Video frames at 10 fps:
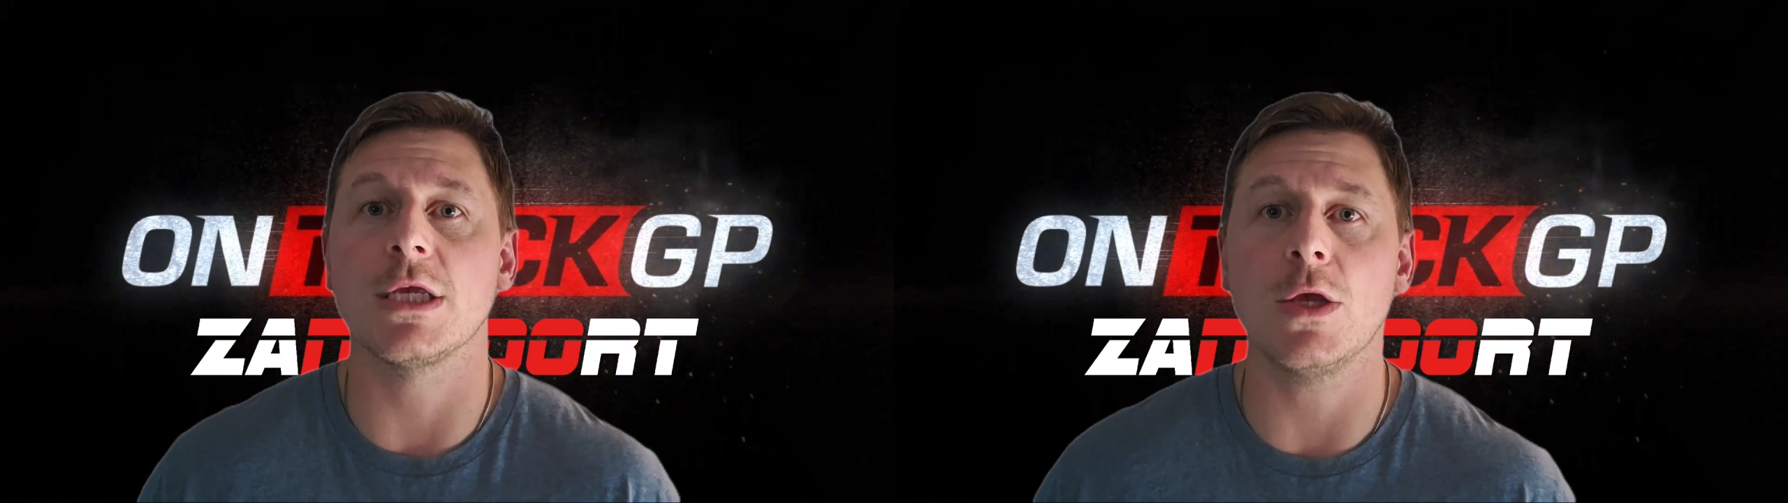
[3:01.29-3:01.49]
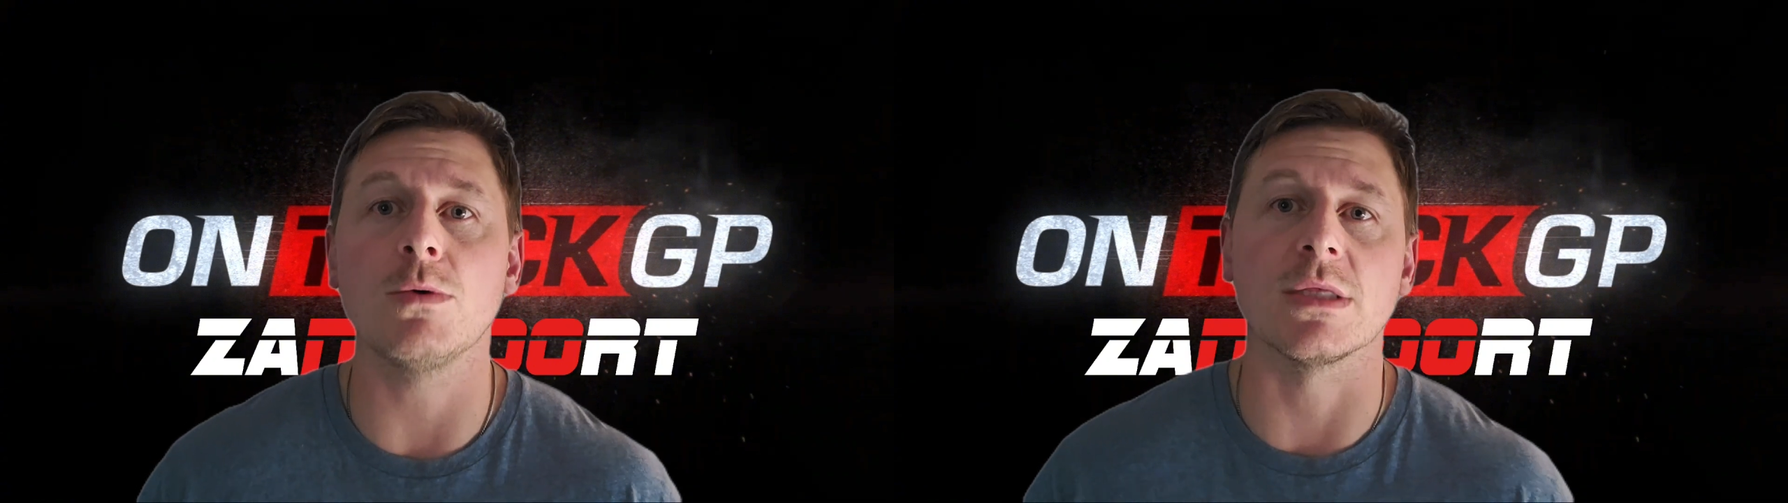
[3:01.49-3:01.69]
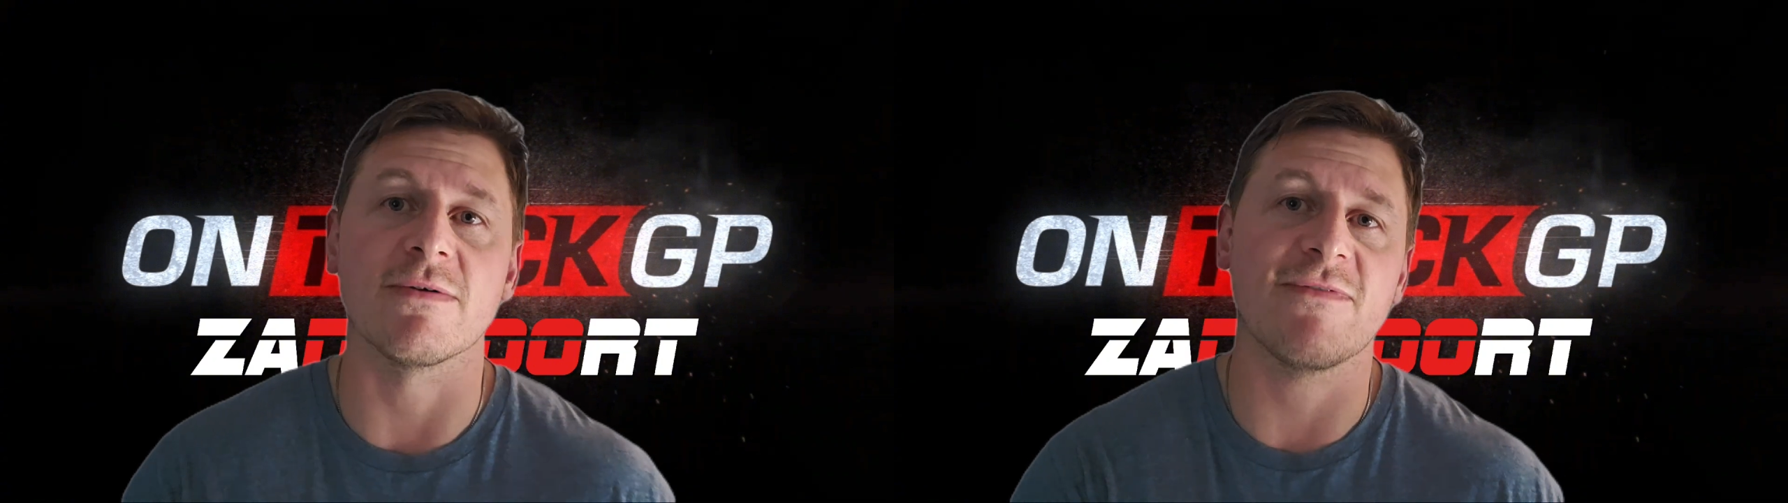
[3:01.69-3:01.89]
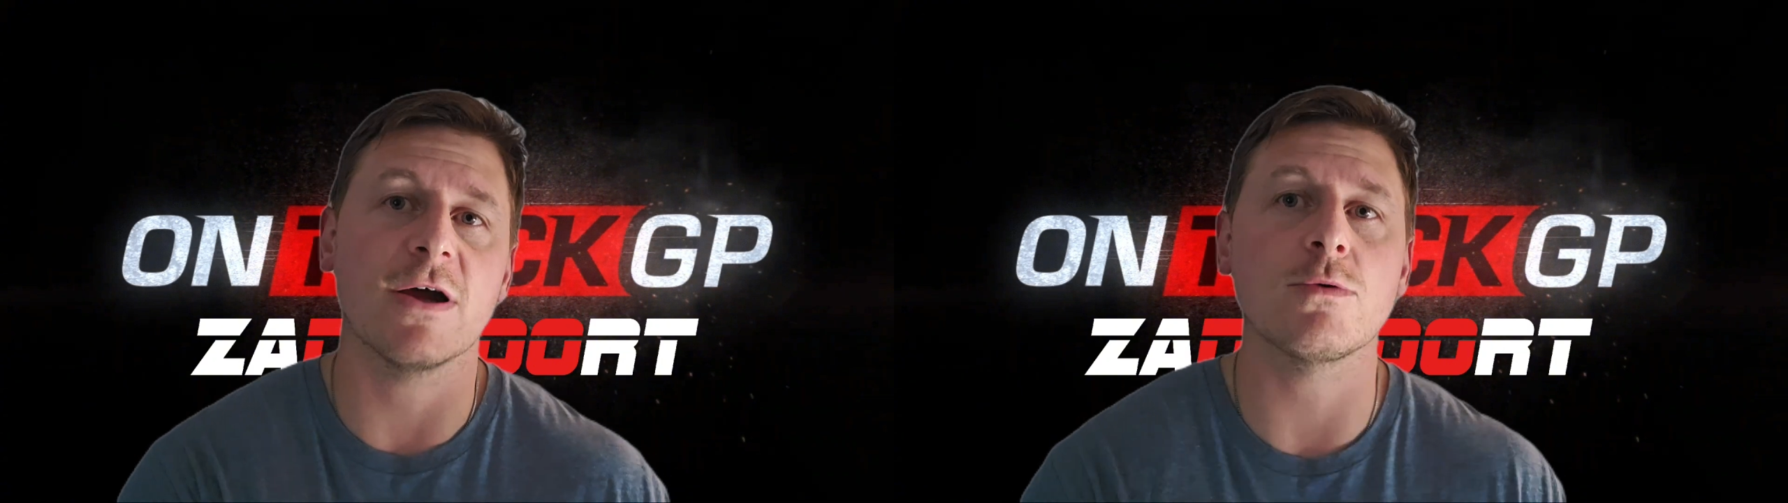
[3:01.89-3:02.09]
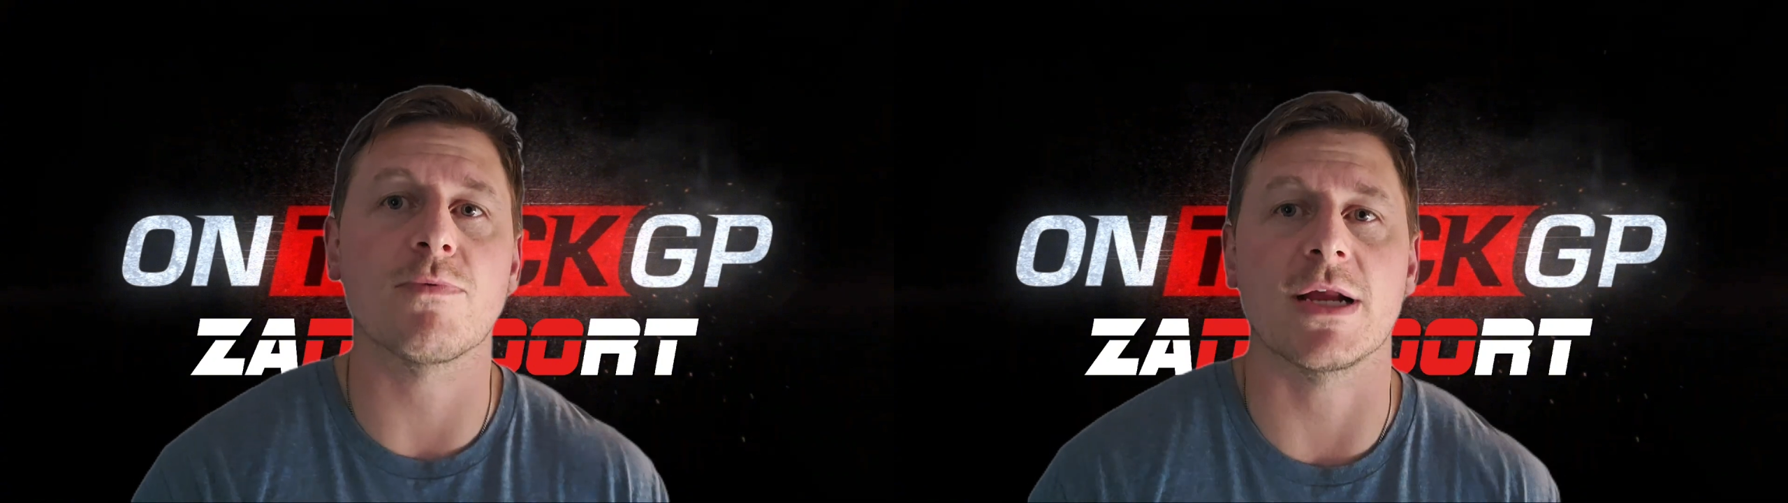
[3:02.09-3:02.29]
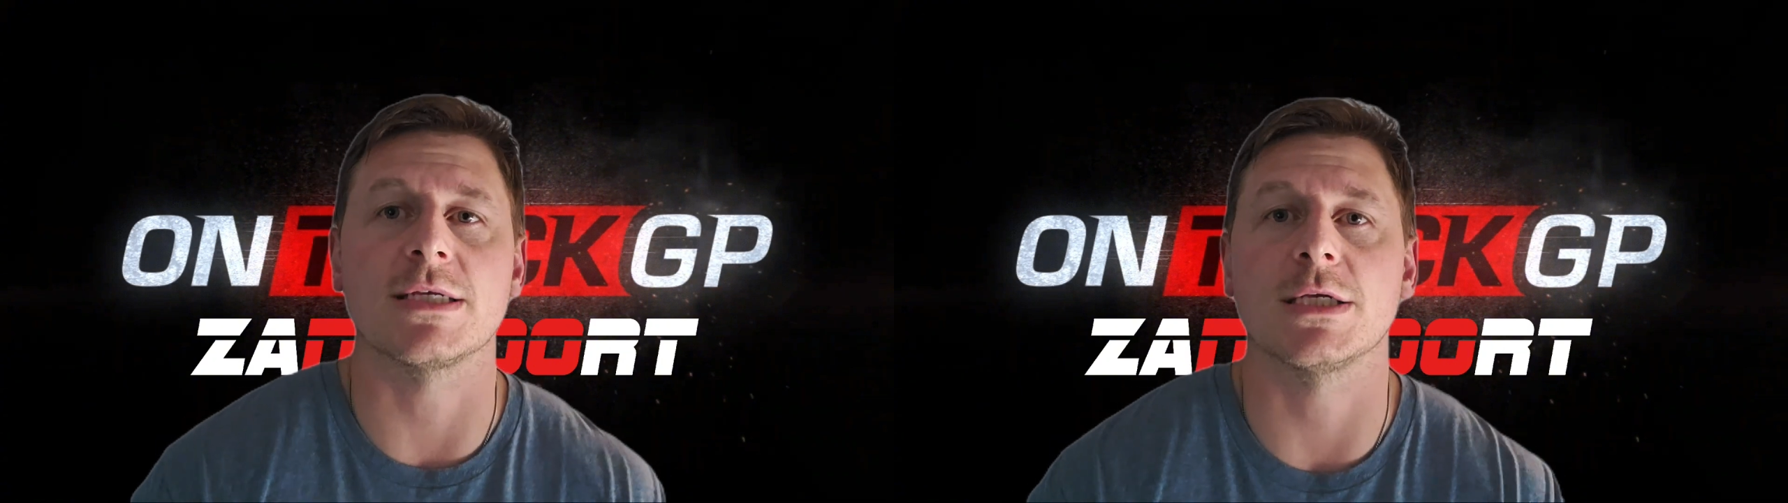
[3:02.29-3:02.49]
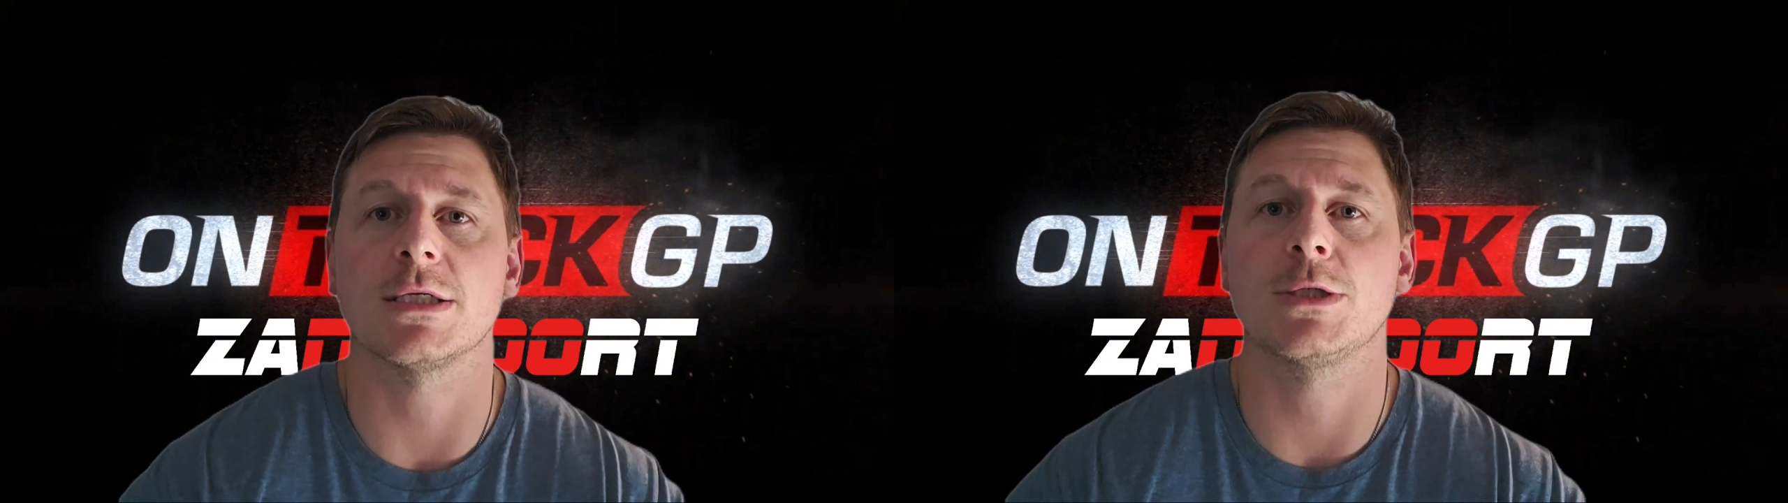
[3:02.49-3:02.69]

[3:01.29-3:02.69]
use in the final practice